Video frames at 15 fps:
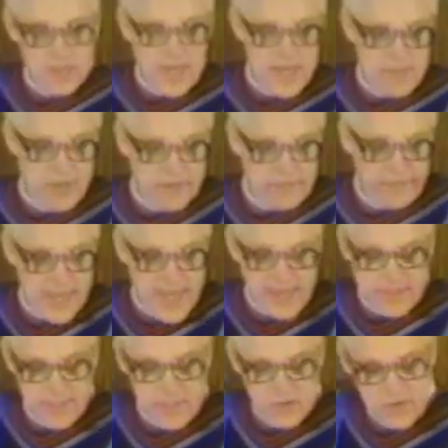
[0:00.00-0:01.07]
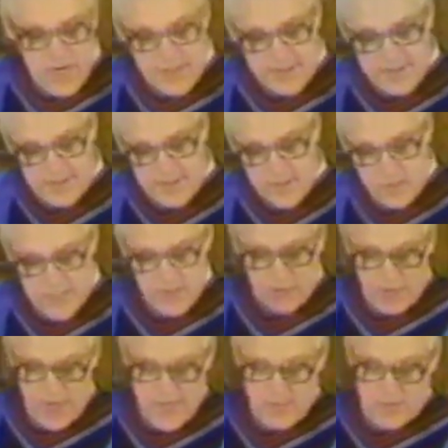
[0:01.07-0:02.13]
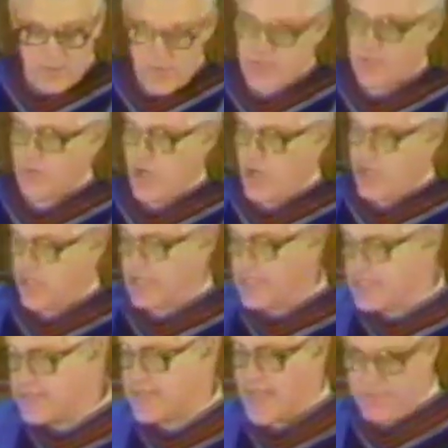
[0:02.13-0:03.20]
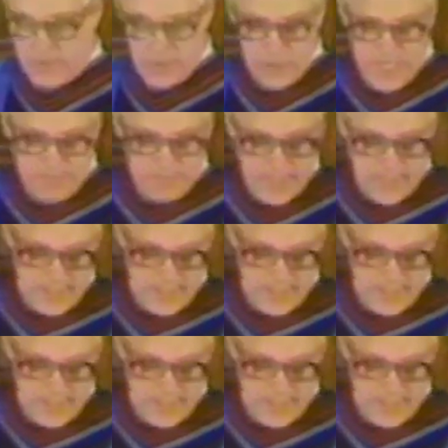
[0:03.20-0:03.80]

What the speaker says: a lot about faith and trust and what's right and what's wrong and discipleship